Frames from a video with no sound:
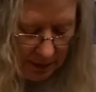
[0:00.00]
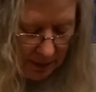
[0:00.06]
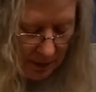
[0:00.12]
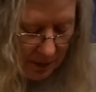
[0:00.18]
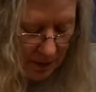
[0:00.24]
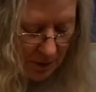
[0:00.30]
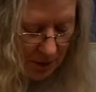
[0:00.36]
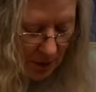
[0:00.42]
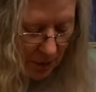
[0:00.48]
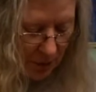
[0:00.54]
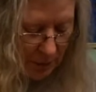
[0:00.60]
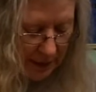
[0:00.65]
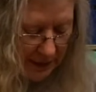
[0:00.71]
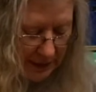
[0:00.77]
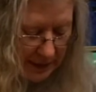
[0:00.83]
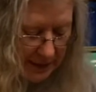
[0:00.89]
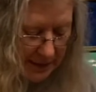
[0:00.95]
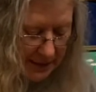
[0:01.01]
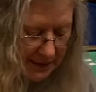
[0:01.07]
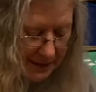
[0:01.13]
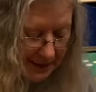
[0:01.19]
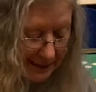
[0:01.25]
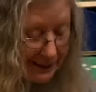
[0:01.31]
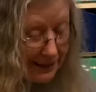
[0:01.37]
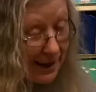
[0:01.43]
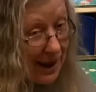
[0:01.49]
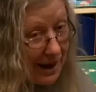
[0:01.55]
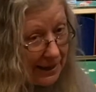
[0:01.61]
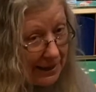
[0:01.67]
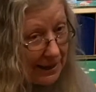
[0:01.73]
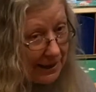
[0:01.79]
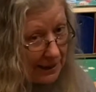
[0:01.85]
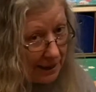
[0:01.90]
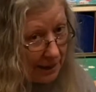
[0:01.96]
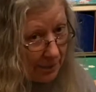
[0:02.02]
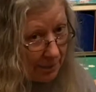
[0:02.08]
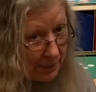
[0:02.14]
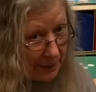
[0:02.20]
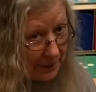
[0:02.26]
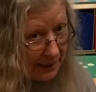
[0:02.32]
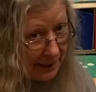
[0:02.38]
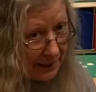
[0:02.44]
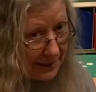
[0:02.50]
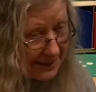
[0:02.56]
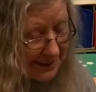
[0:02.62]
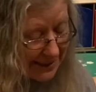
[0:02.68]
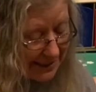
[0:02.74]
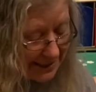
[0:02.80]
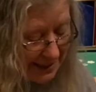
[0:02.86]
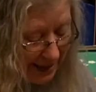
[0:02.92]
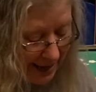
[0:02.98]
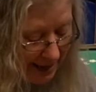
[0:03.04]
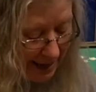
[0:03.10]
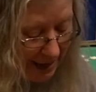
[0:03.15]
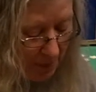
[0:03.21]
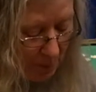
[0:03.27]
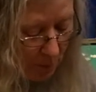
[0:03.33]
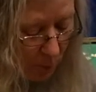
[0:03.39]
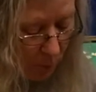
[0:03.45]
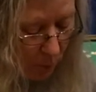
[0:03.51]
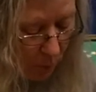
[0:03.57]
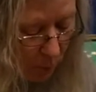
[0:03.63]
so that it is lining up the same